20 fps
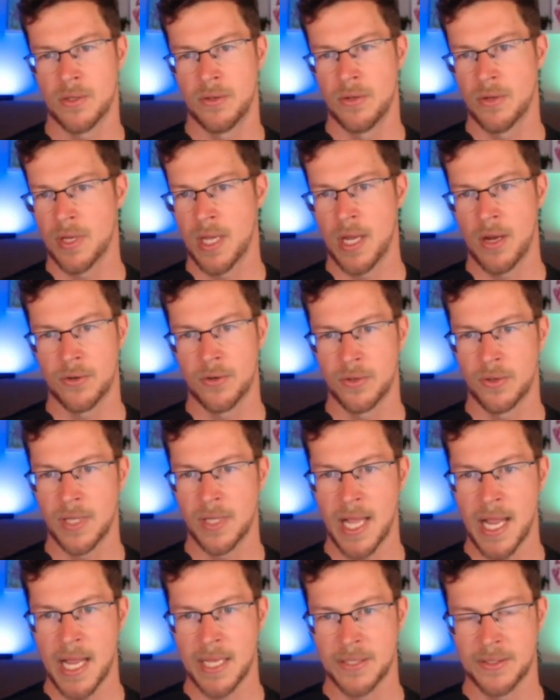on your character
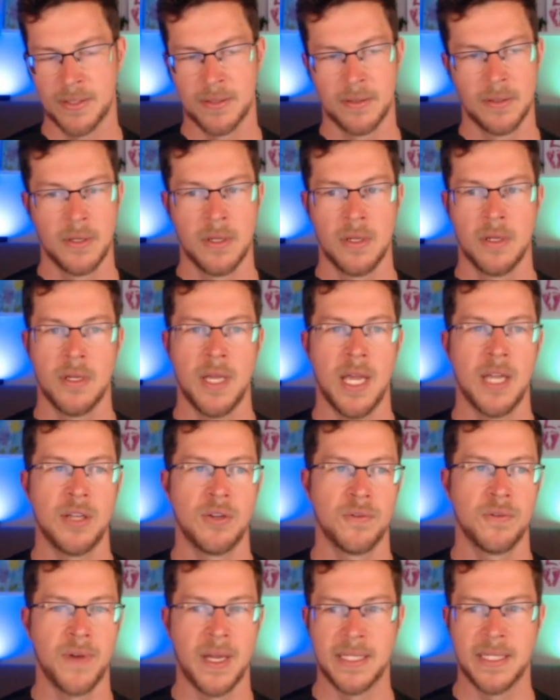class and
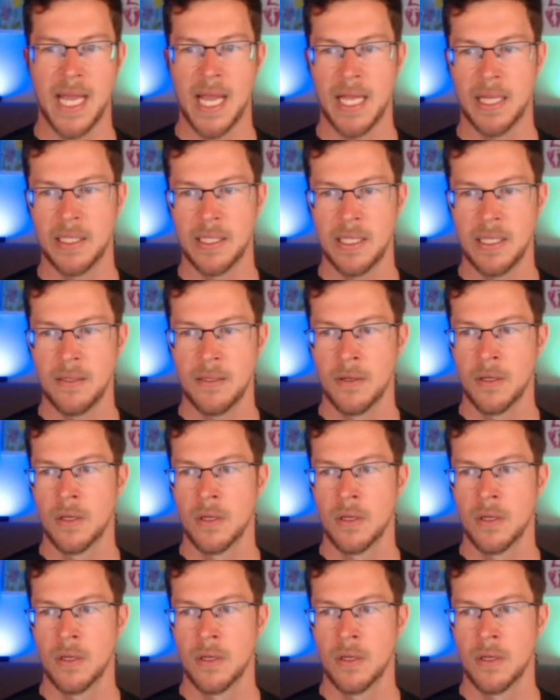your vitality.